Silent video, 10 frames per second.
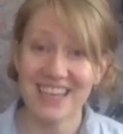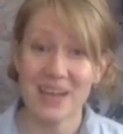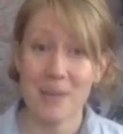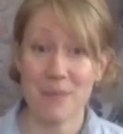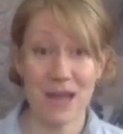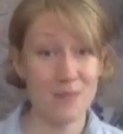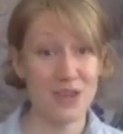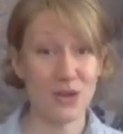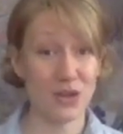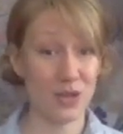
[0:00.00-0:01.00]
Maybe
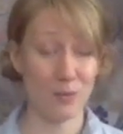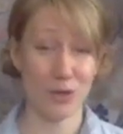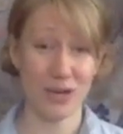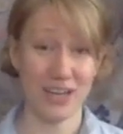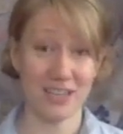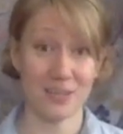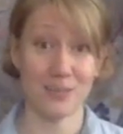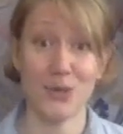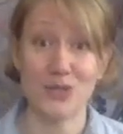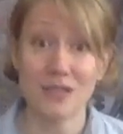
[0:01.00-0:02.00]
your community is a
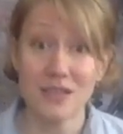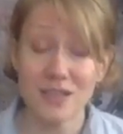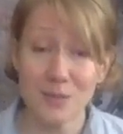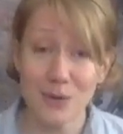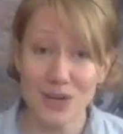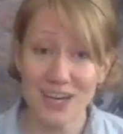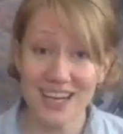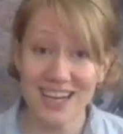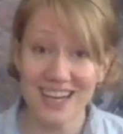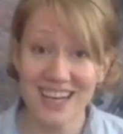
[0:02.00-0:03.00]
musical
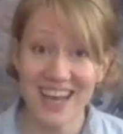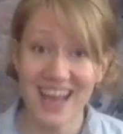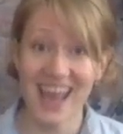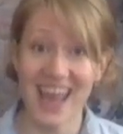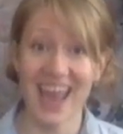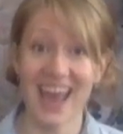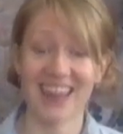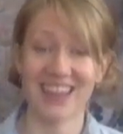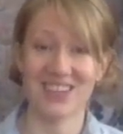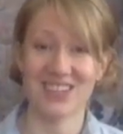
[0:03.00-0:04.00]
community,
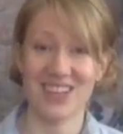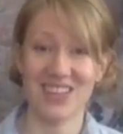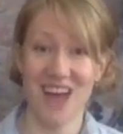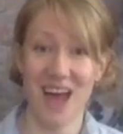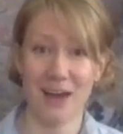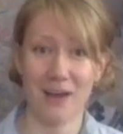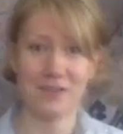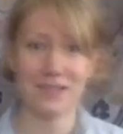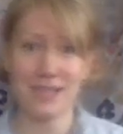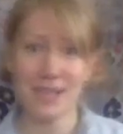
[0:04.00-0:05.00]
and there's a lot of
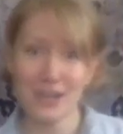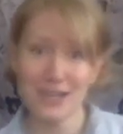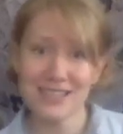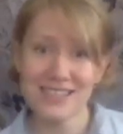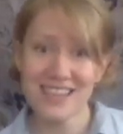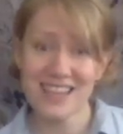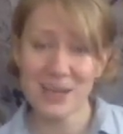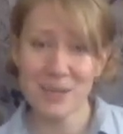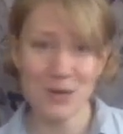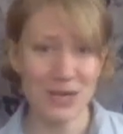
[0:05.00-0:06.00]
singers in the
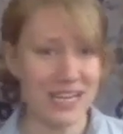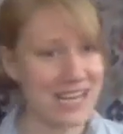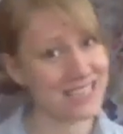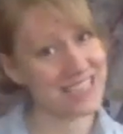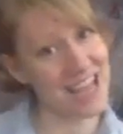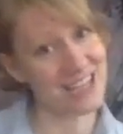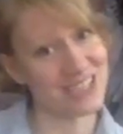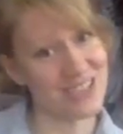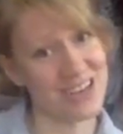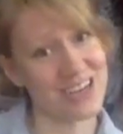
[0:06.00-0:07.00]
community and
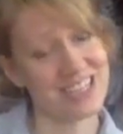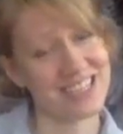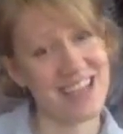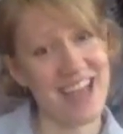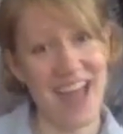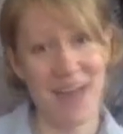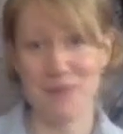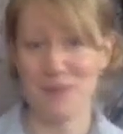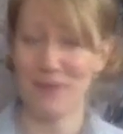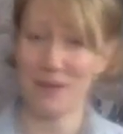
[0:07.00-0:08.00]
dancers and
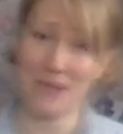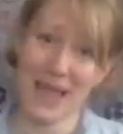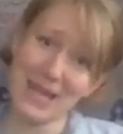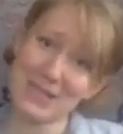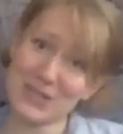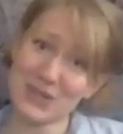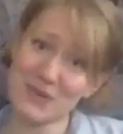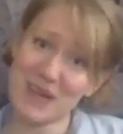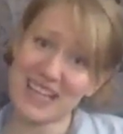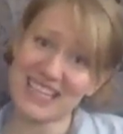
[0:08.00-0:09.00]
people that play
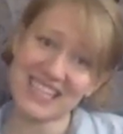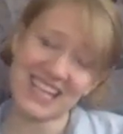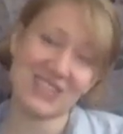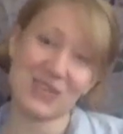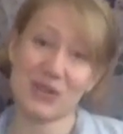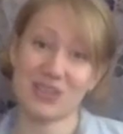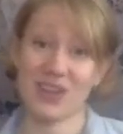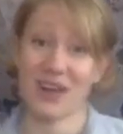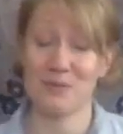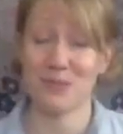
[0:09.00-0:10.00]
instruments, and so there's a
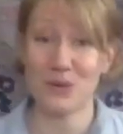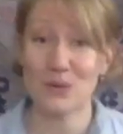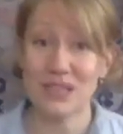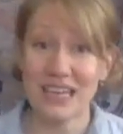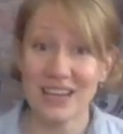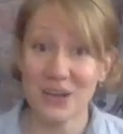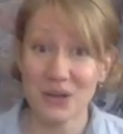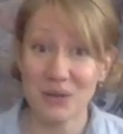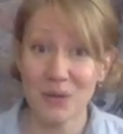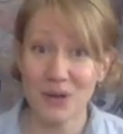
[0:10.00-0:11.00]
lot of music in your
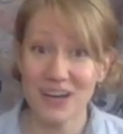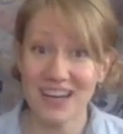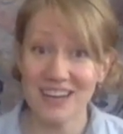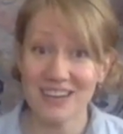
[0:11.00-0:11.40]
community.